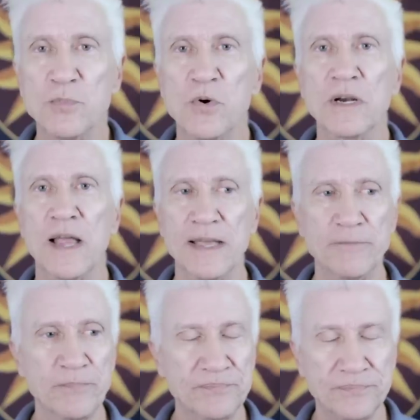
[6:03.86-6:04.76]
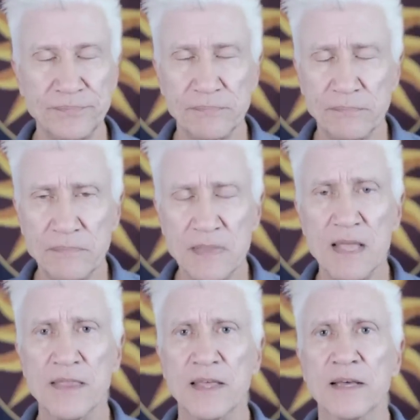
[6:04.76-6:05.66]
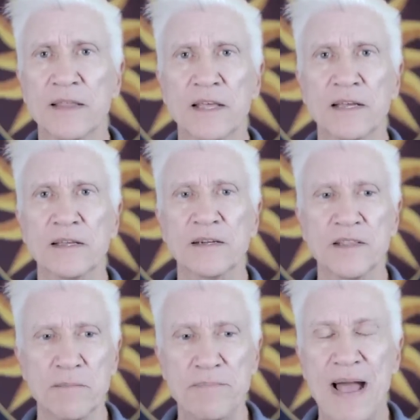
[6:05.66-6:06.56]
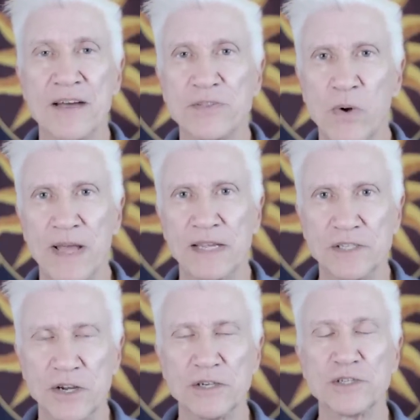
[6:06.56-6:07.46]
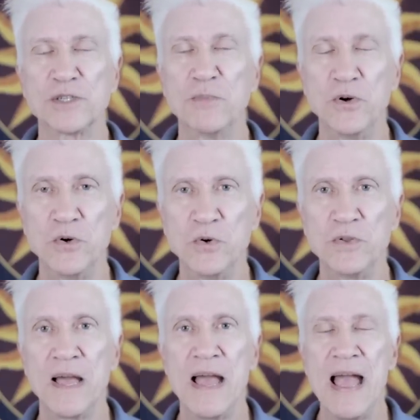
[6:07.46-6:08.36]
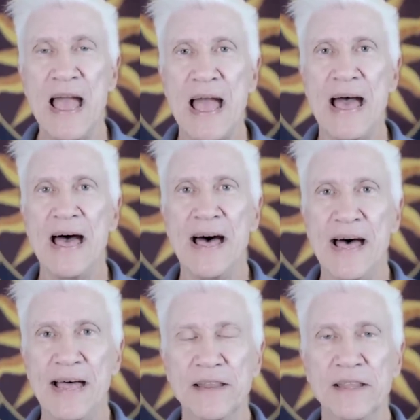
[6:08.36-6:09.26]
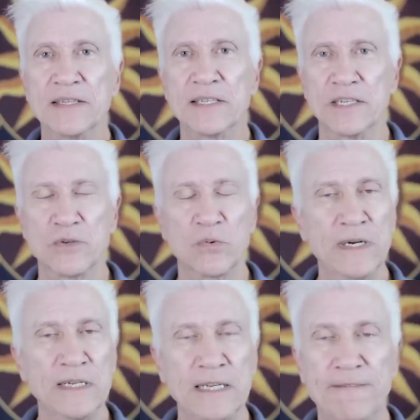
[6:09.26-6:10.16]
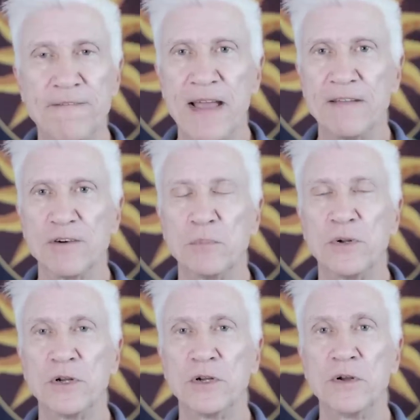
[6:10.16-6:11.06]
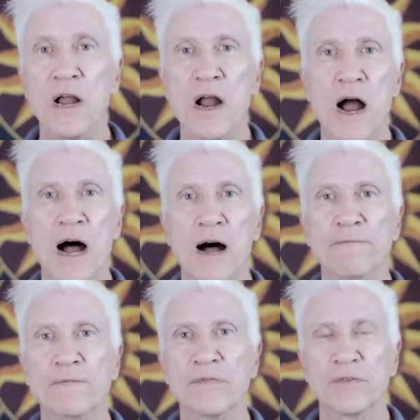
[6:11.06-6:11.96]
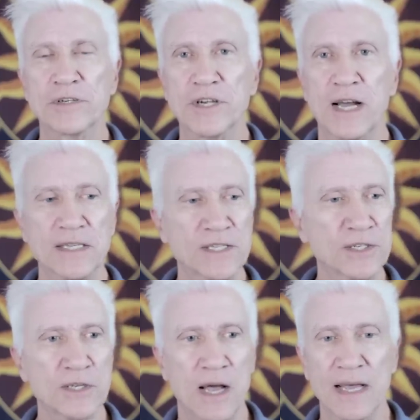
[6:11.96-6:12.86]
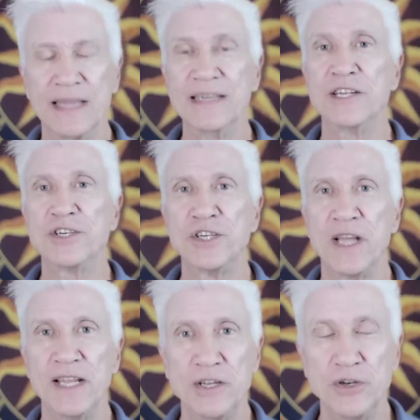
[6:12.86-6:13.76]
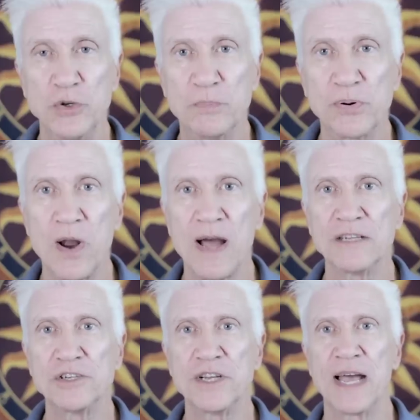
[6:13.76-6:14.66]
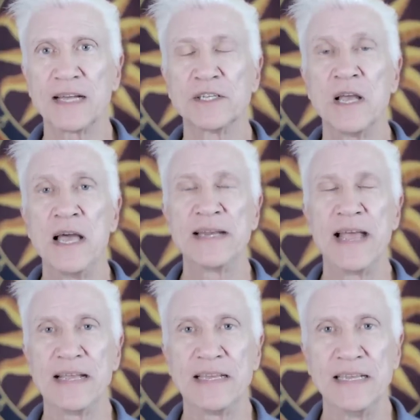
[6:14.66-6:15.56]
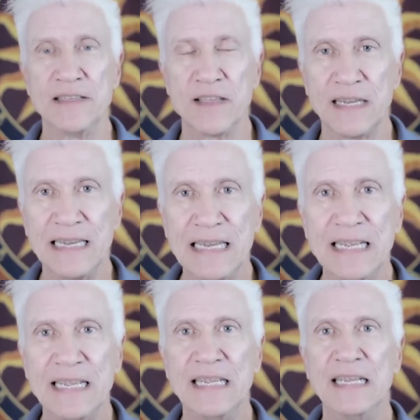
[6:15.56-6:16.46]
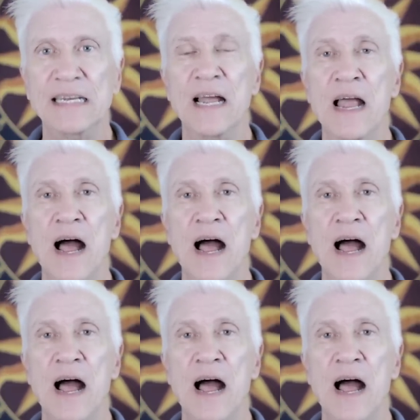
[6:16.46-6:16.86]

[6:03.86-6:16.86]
more like the pathways are smooth, and this is really favorable for just initiating new projects, taking the lead,